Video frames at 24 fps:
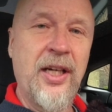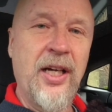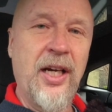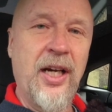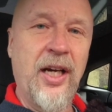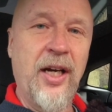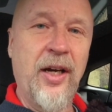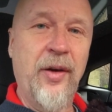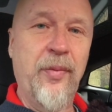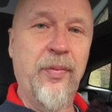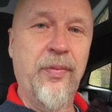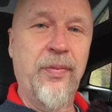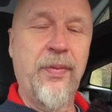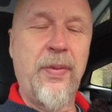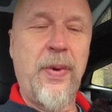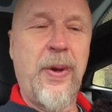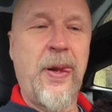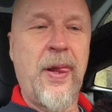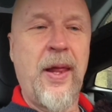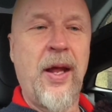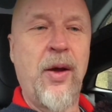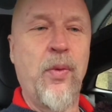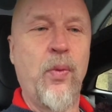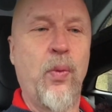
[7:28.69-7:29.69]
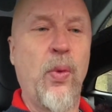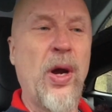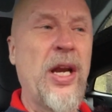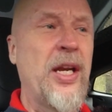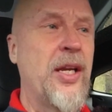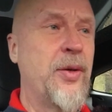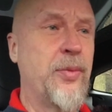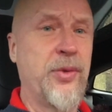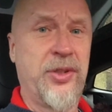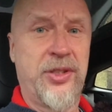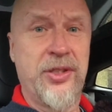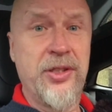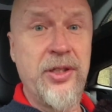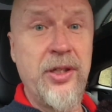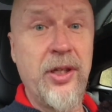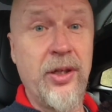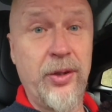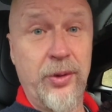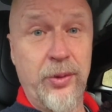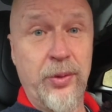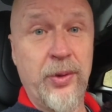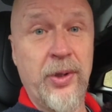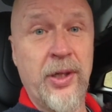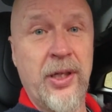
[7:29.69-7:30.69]
when it was
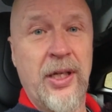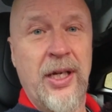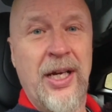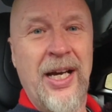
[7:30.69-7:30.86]
new,